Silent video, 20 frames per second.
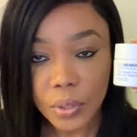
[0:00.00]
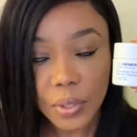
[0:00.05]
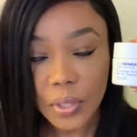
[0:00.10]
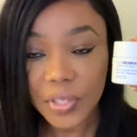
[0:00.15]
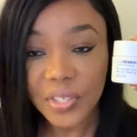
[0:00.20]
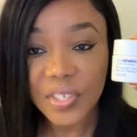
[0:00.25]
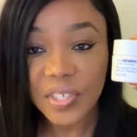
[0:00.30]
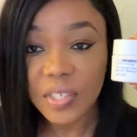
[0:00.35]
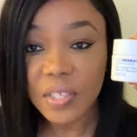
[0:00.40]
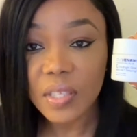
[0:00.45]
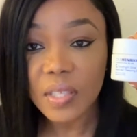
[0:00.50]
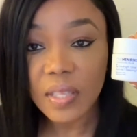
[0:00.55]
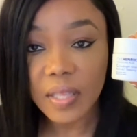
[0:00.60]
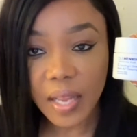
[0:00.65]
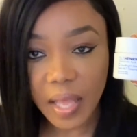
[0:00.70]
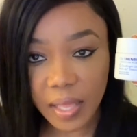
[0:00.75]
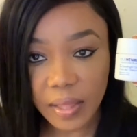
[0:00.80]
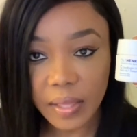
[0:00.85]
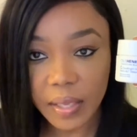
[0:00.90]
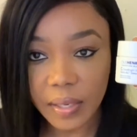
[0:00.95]
It's
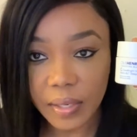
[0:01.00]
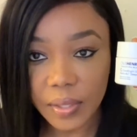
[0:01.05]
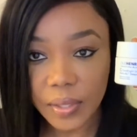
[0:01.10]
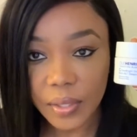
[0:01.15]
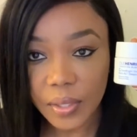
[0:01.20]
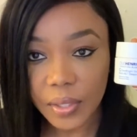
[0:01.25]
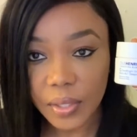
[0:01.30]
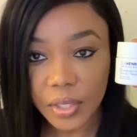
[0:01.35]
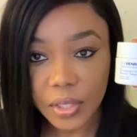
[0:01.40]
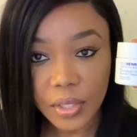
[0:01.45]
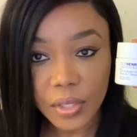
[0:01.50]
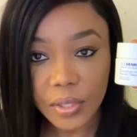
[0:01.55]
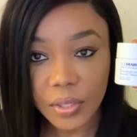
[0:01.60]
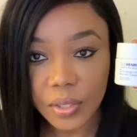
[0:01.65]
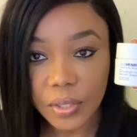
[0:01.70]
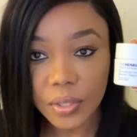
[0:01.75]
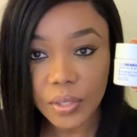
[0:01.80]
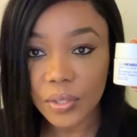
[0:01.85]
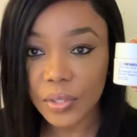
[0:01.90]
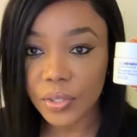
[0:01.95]
nothing.
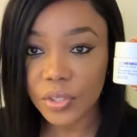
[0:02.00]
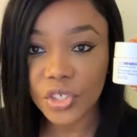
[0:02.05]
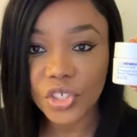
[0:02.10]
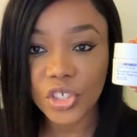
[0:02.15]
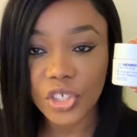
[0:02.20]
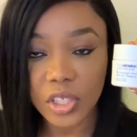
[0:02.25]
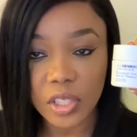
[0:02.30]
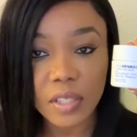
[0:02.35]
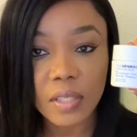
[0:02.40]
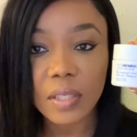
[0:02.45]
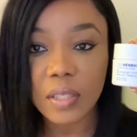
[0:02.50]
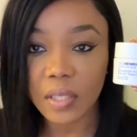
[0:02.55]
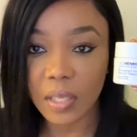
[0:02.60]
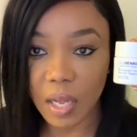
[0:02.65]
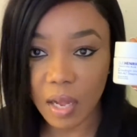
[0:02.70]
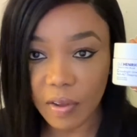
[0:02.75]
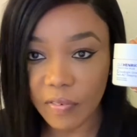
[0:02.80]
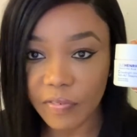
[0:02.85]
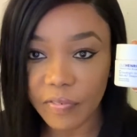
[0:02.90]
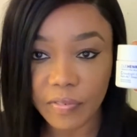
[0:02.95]
It's a shit
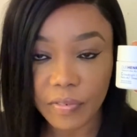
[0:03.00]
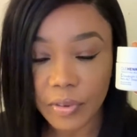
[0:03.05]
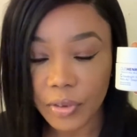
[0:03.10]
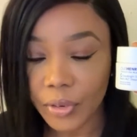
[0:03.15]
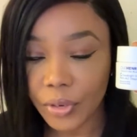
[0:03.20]
stuff.